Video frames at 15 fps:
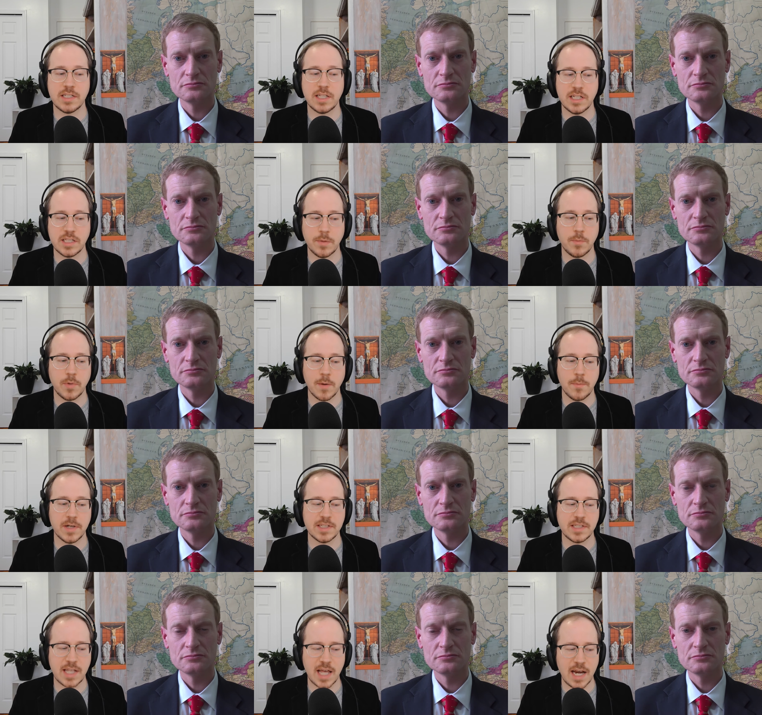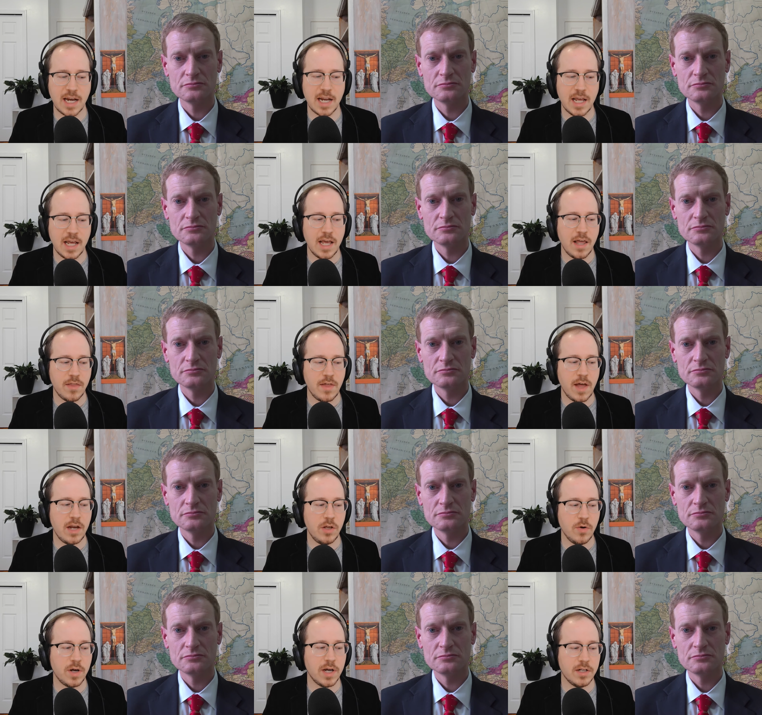Speaker 1: is the purpose, then, then you
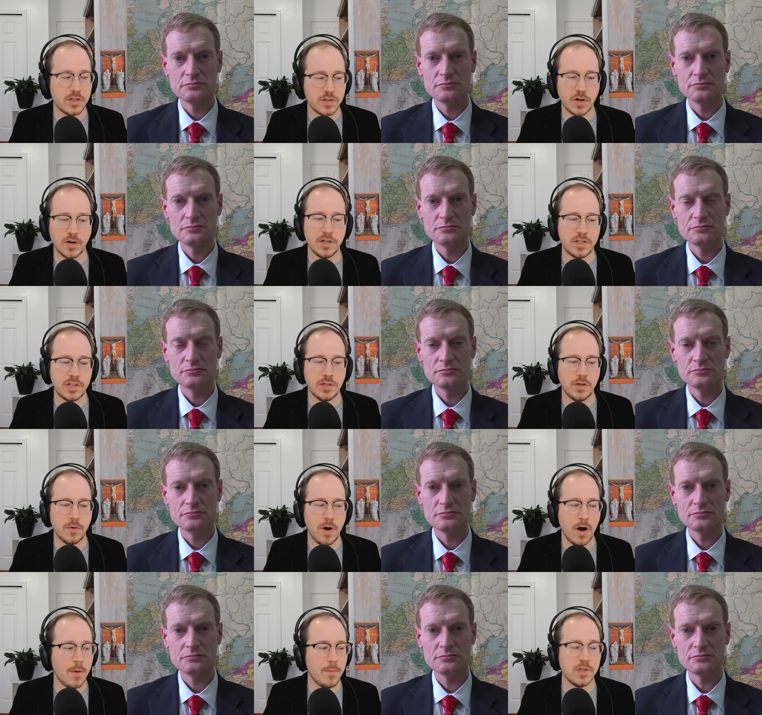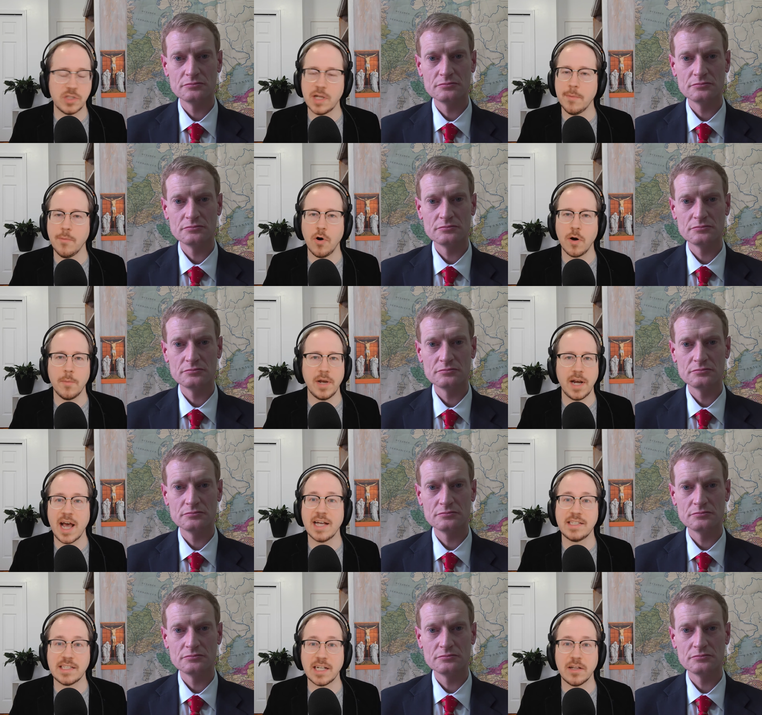can turn to almost a more
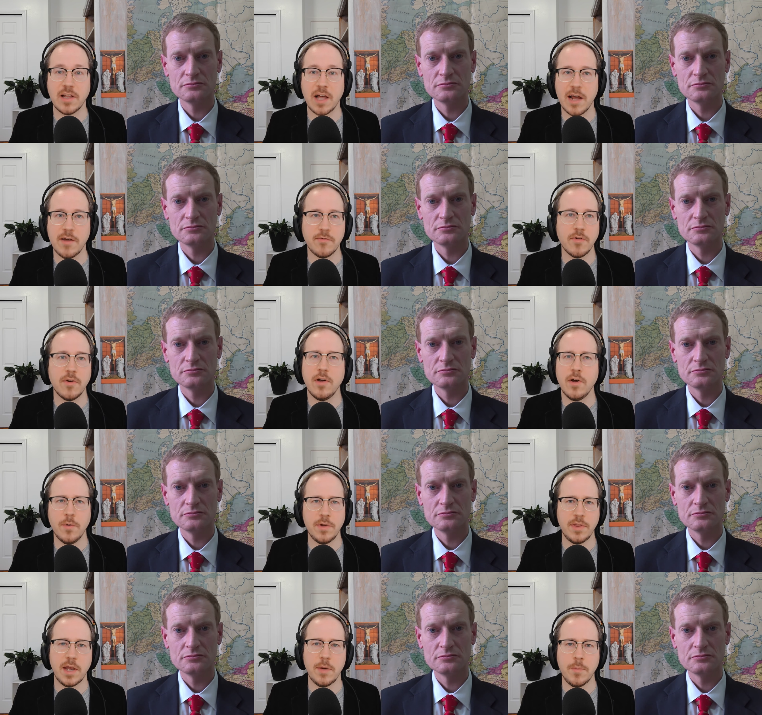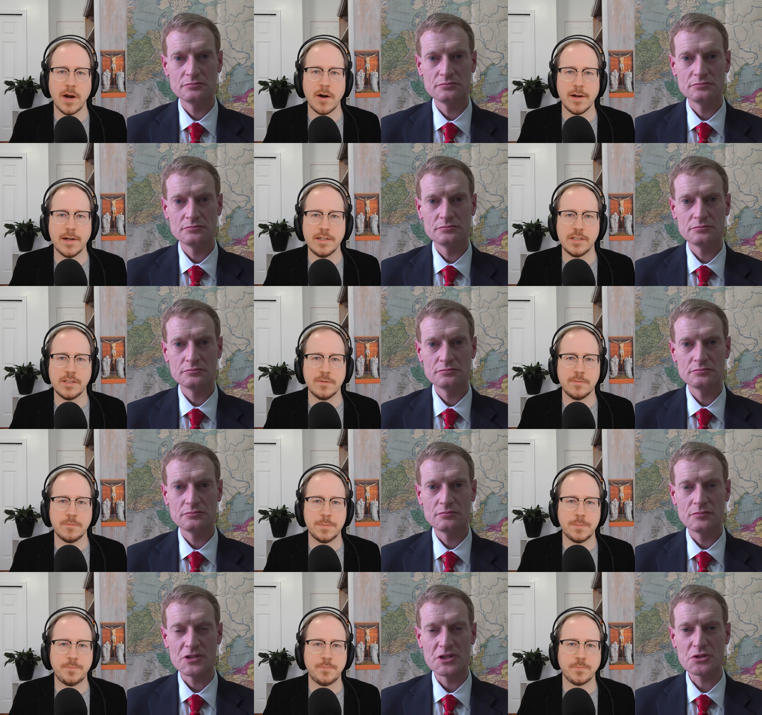monastic life within marriage.
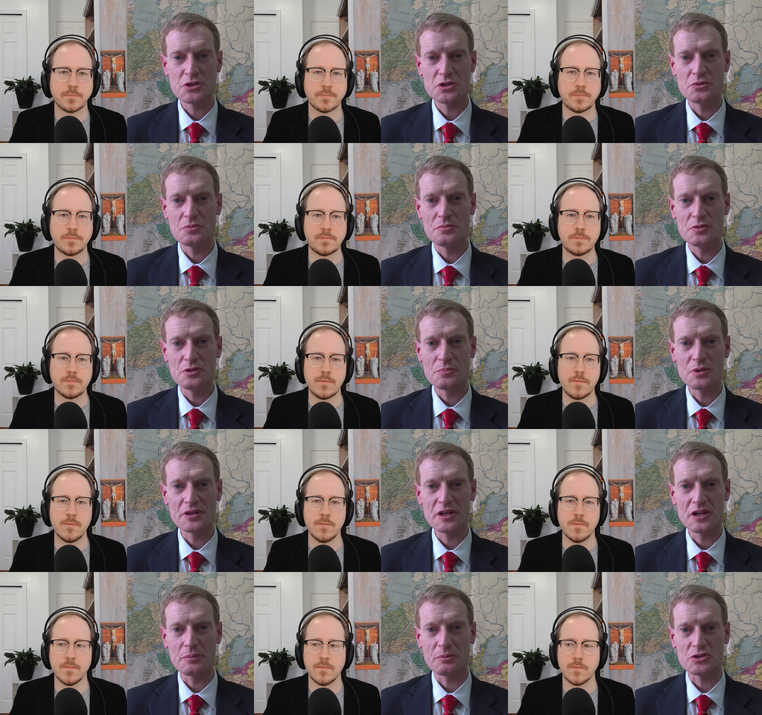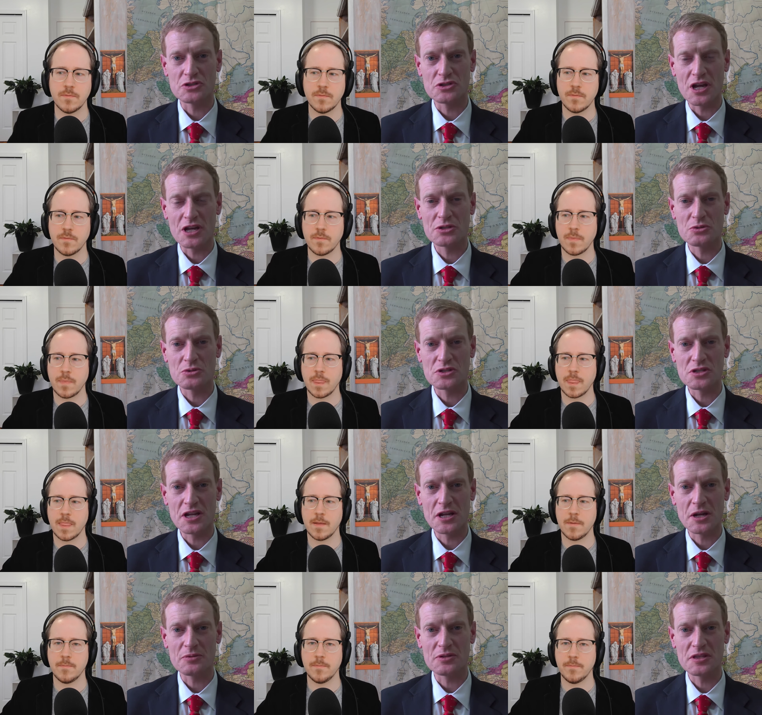
Speaker 2: It's interesting you, you bring that up, because as you're
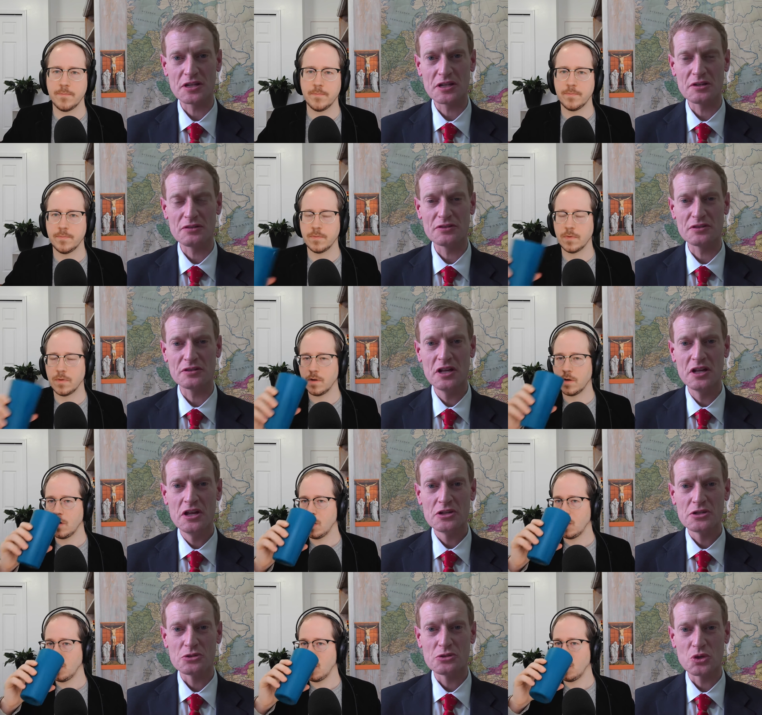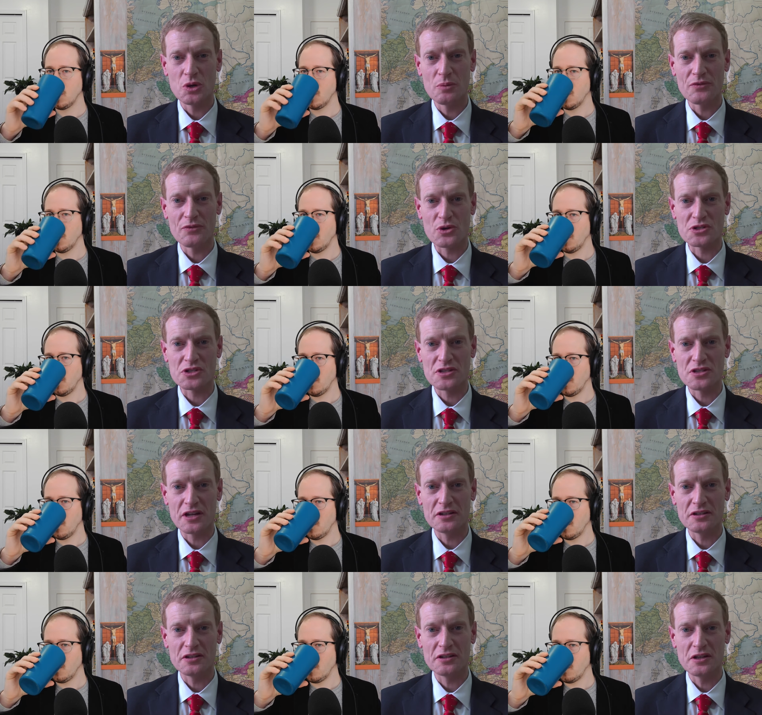saying, I was thinking of it. So Jerome, of course, is not
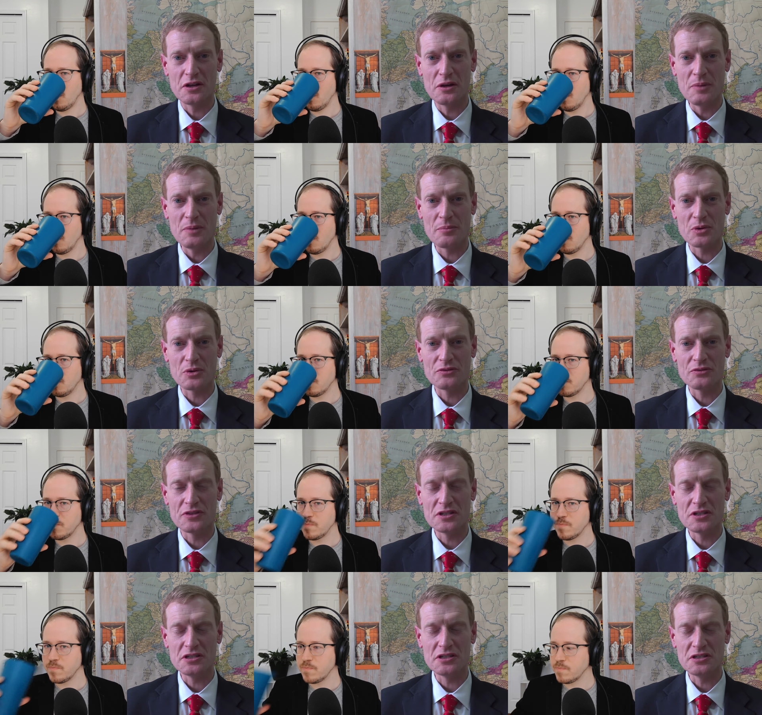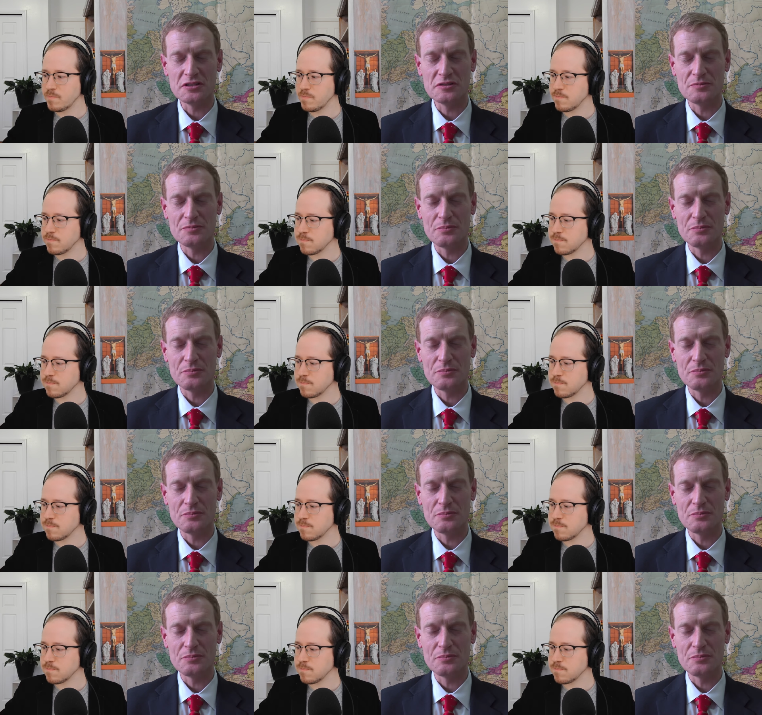a, a member of the